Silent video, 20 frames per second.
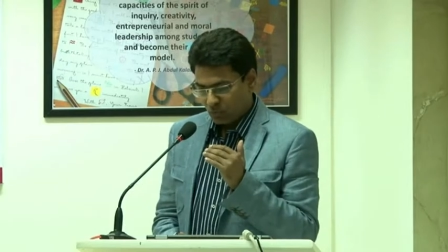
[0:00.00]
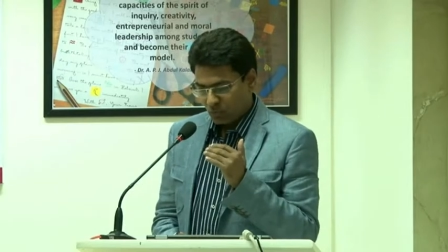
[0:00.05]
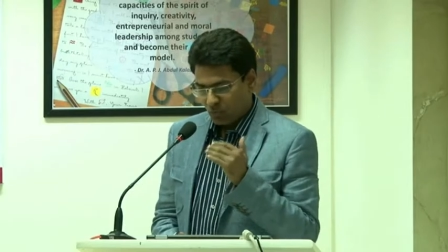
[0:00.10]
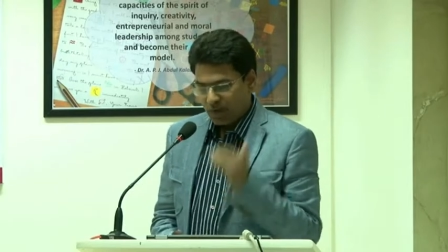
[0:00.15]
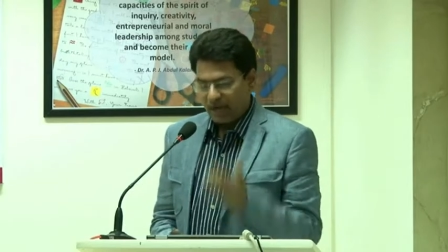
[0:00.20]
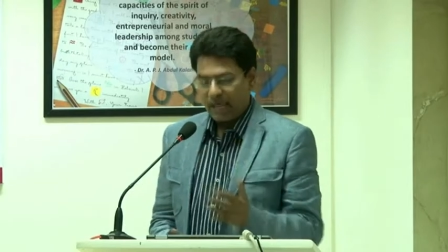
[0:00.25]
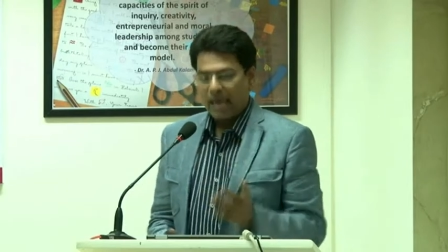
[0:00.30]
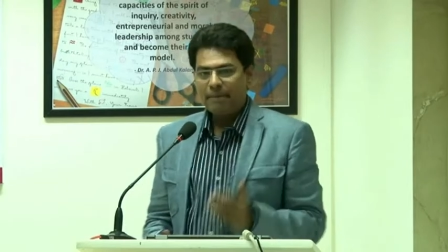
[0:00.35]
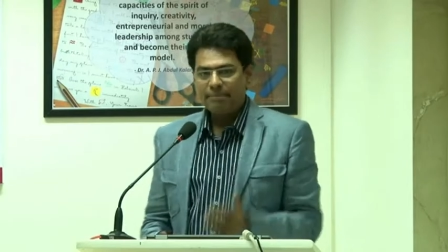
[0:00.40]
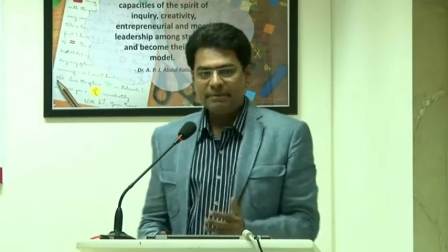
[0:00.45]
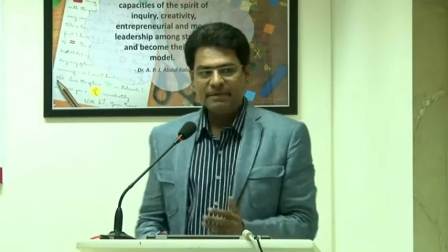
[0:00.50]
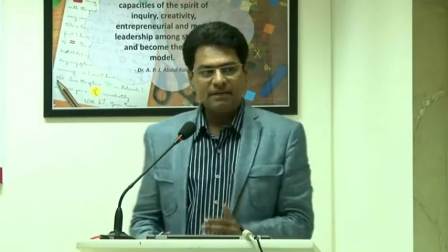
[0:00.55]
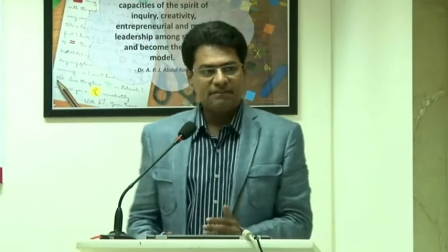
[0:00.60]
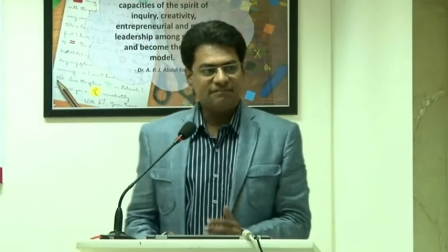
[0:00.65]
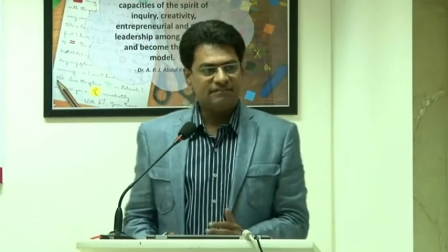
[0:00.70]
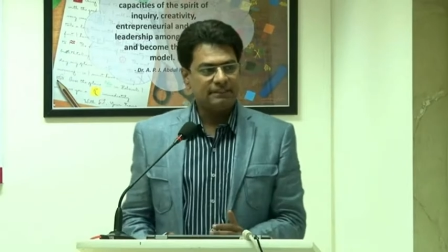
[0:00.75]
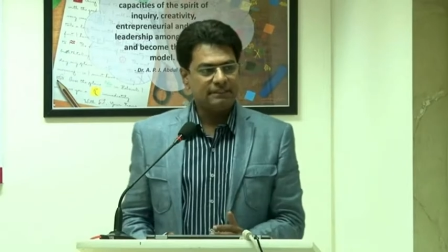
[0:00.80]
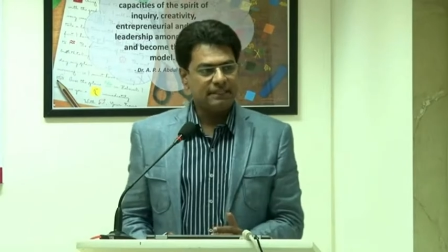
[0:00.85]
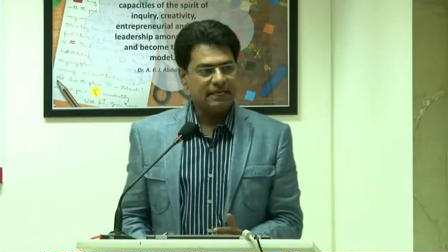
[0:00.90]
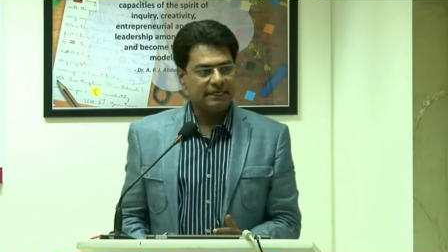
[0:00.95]
what happened
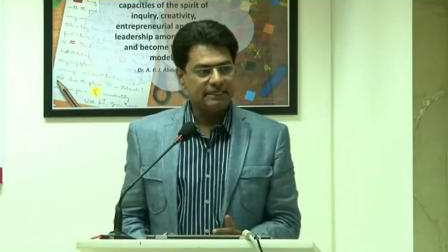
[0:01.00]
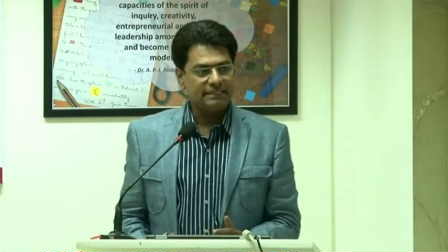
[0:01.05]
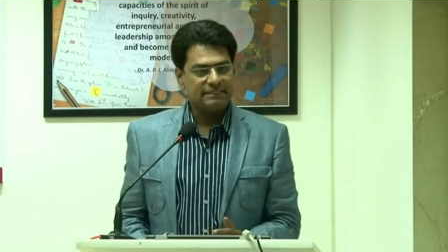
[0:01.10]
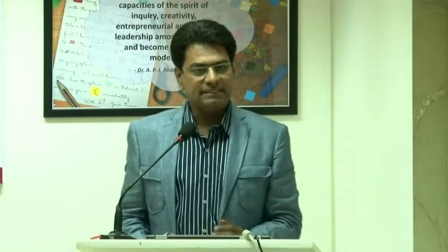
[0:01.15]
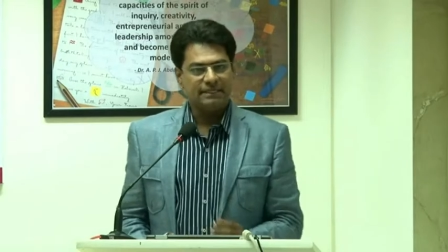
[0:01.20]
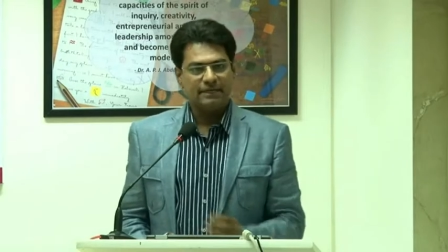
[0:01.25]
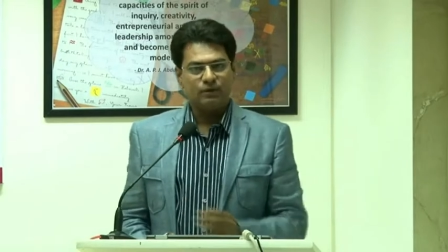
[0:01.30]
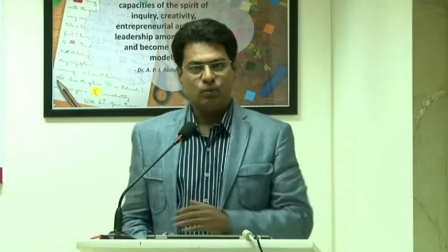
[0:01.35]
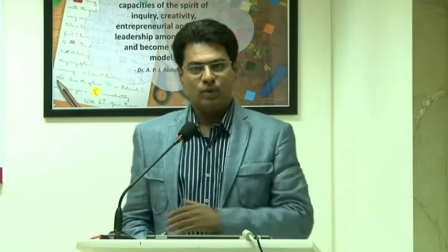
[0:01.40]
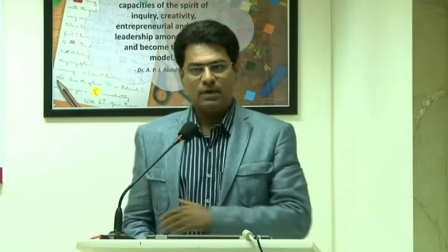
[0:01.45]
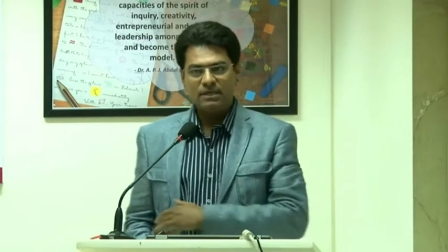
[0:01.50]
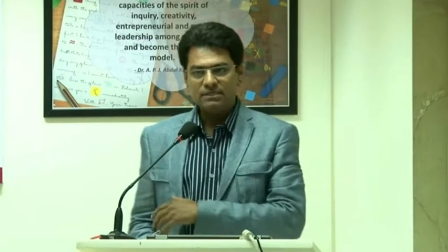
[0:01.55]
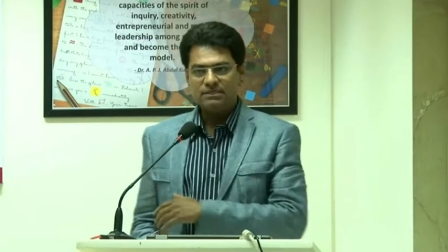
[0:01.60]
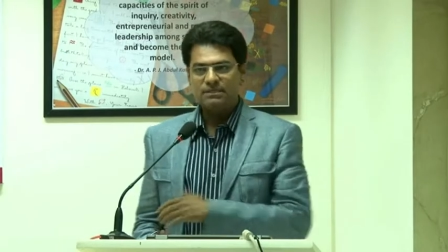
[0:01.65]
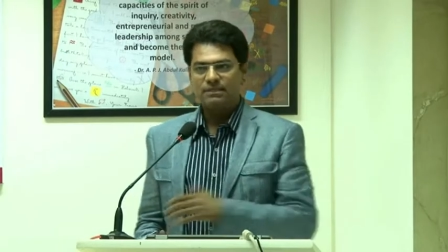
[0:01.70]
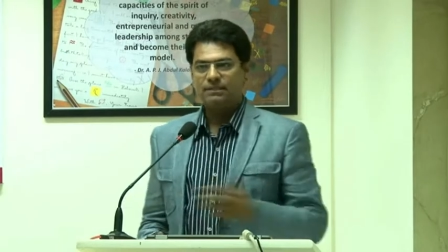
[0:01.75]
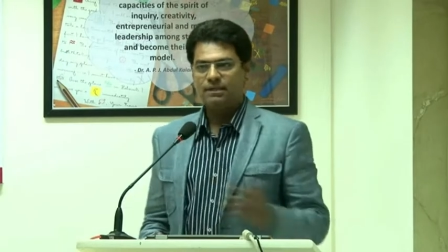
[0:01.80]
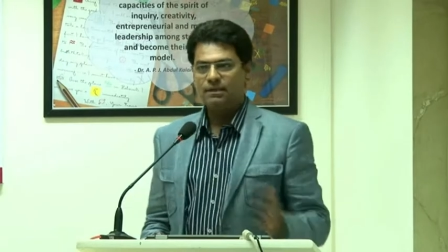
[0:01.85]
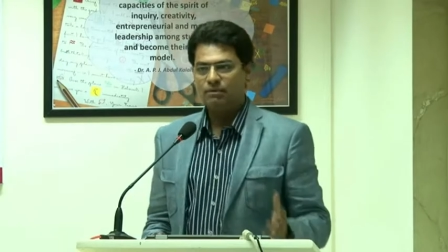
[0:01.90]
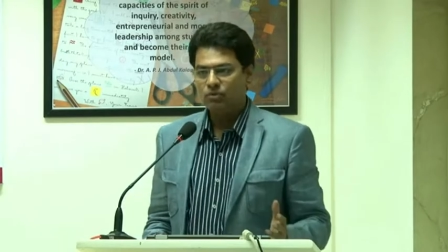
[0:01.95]
after that is that once
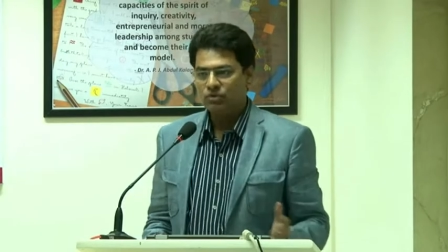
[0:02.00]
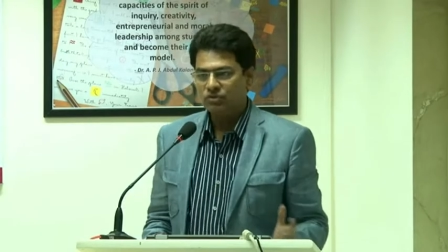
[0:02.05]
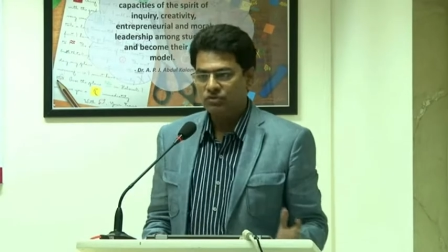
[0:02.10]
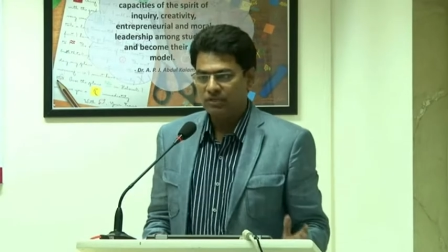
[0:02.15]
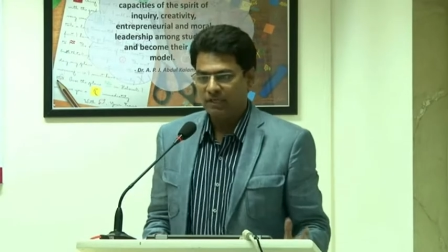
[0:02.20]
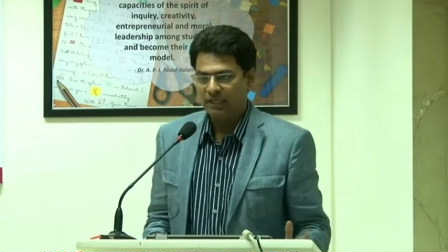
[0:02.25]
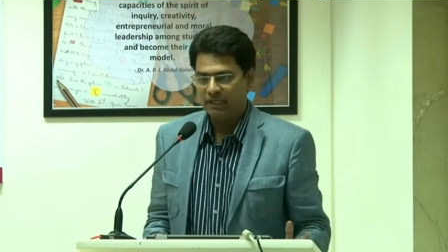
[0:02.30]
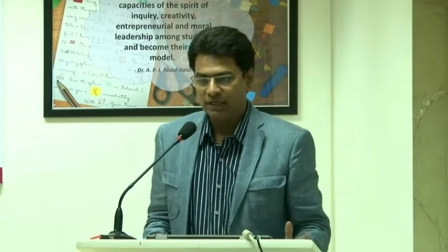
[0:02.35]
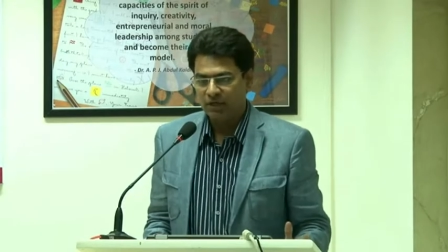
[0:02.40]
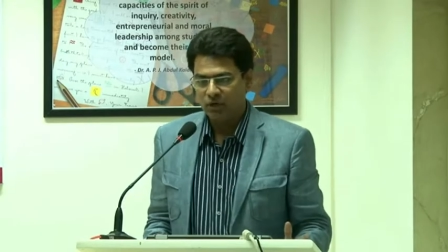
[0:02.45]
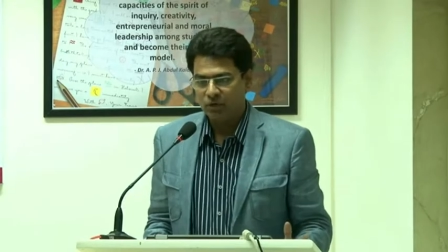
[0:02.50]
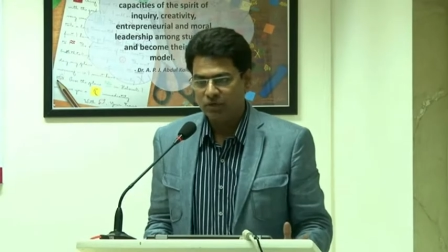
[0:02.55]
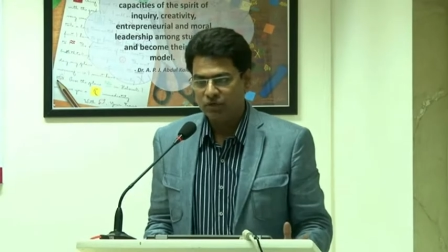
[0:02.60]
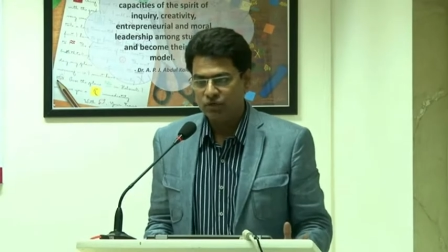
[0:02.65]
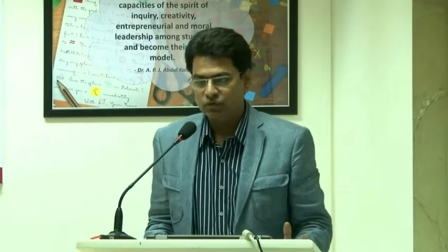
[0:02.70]
Saddam was taken out,